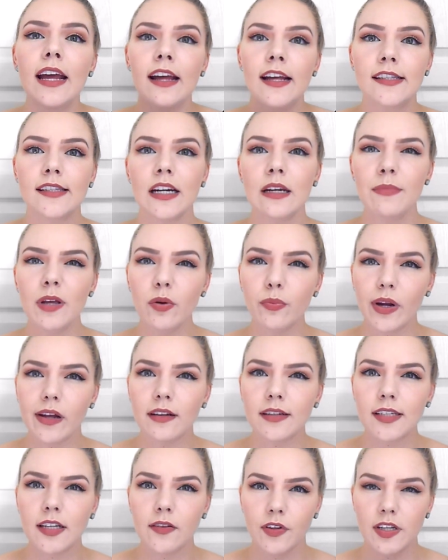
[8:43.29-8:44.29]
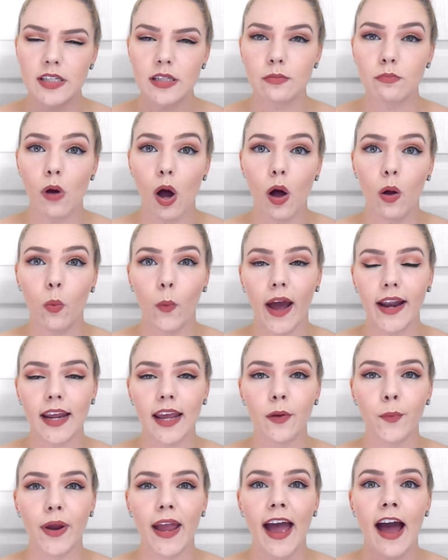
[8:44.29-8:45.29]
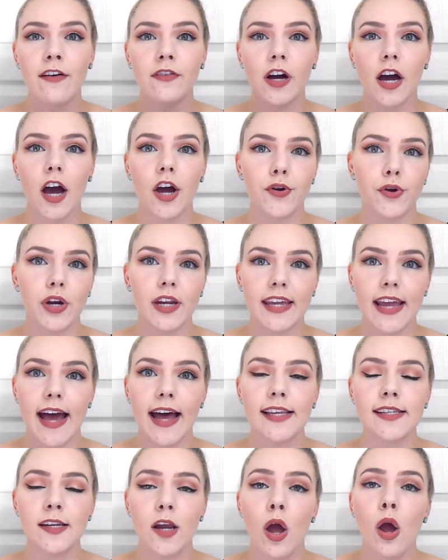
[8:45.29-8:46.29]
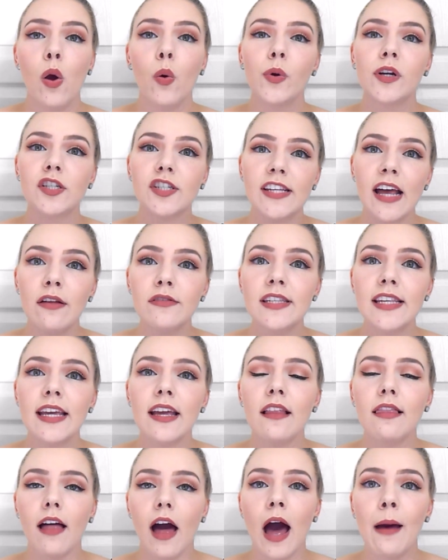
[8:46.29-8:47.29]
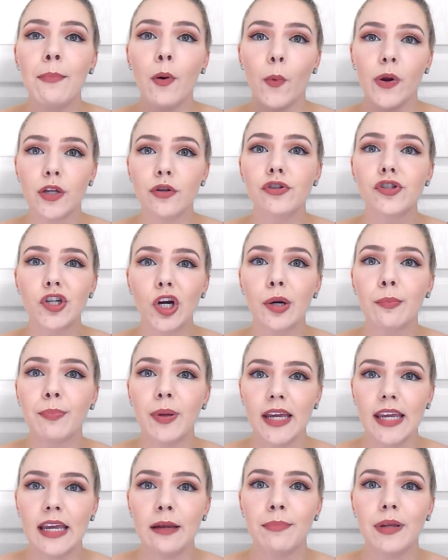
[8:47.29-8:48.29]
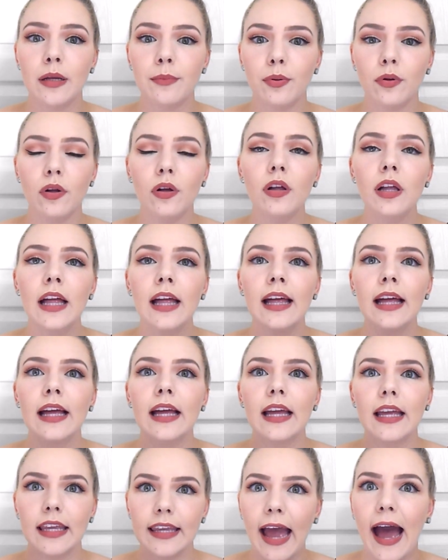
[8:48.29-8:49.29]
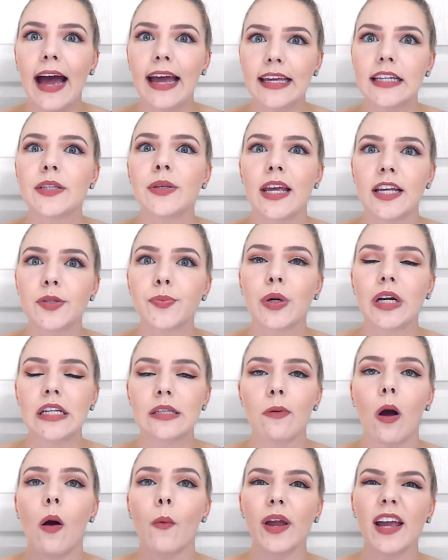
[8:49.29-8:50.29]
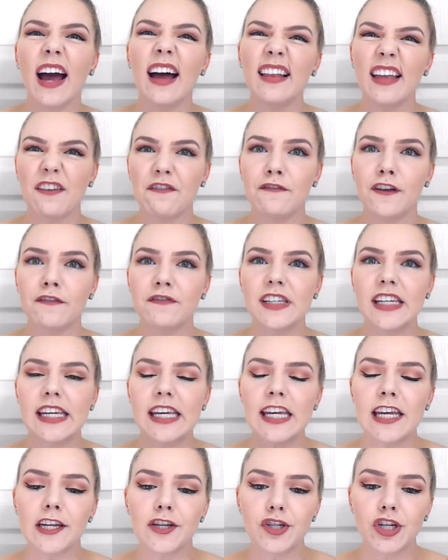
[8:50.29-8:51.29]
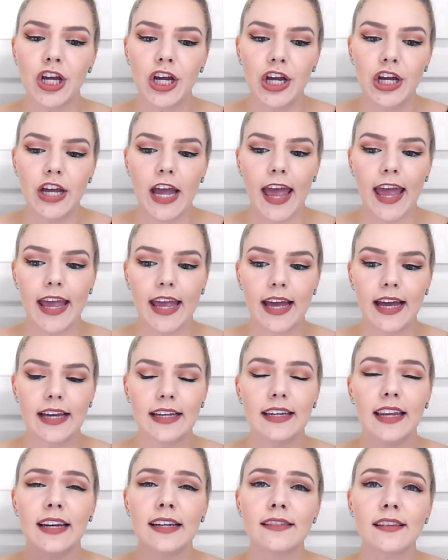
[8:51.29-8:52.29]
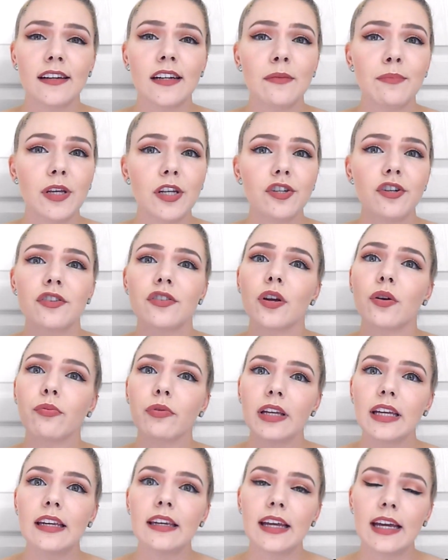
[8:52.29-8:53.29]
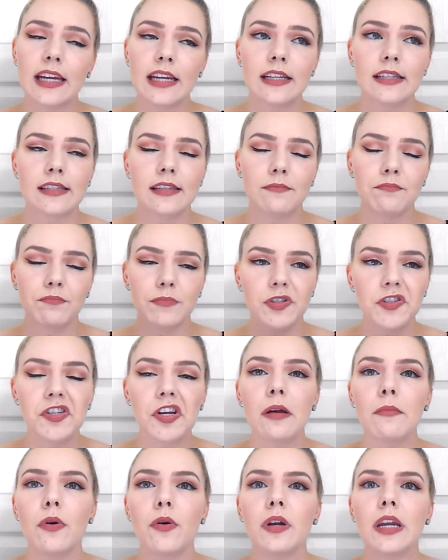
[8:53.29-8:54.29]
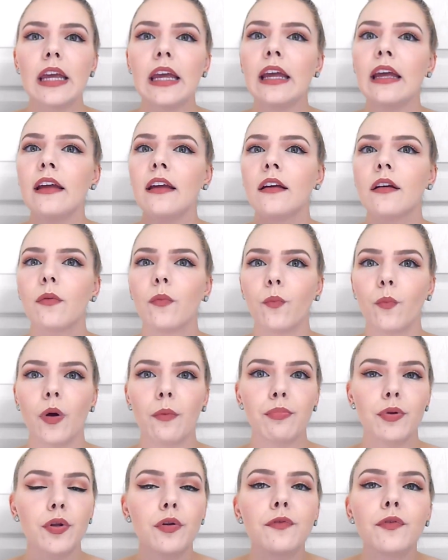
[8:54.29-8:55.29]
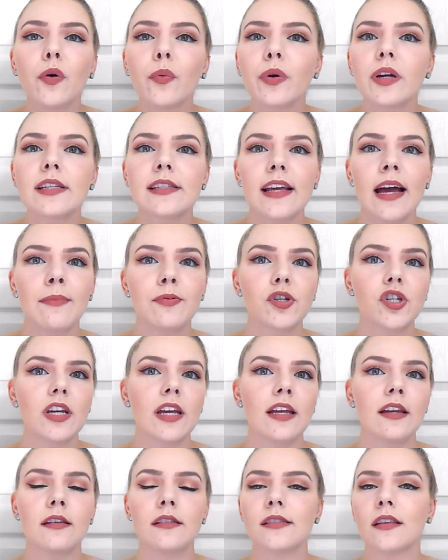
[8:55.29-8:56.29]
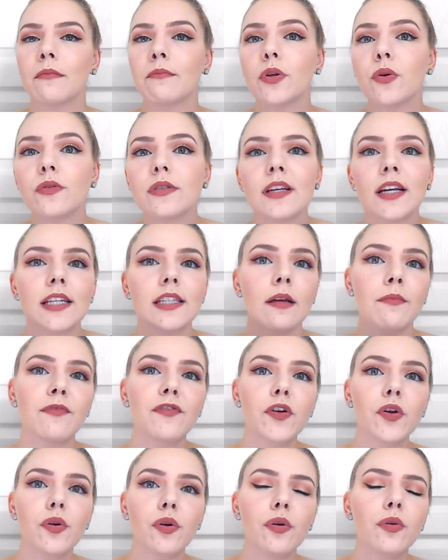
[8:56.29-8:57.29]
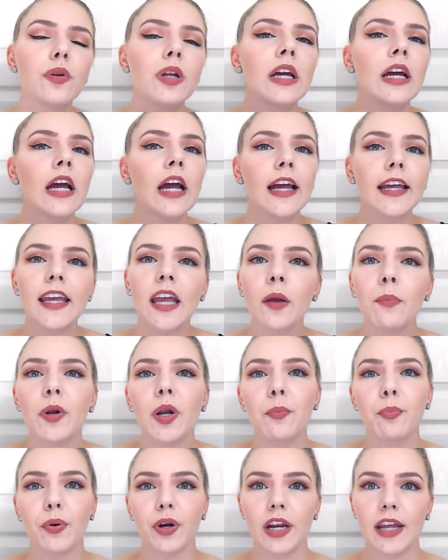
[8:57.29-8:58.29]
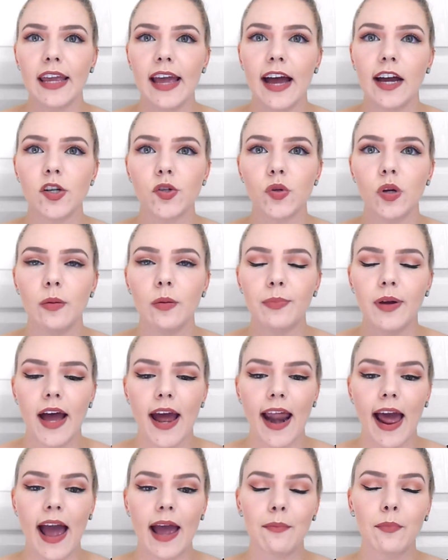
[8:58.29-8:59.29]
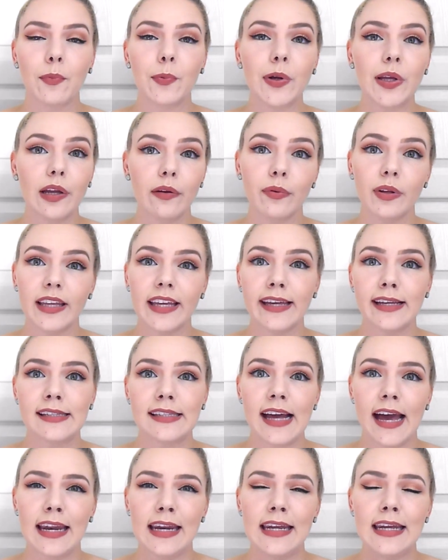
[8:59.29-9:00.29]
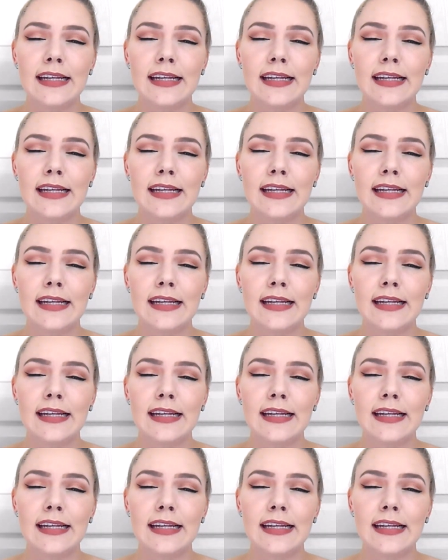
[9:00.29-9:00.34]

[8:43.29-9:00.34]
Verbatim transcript: It's going to be a relatively small wedding. We have 100 guests, which sounds like a lot, but when you start picking people, yeah, it's, it's pretty small. We got like 50 each and it is going to be just a really nice ceremony, a beautiful reception, some music, some food, keeping it pretty casual, but I'm really, really excited.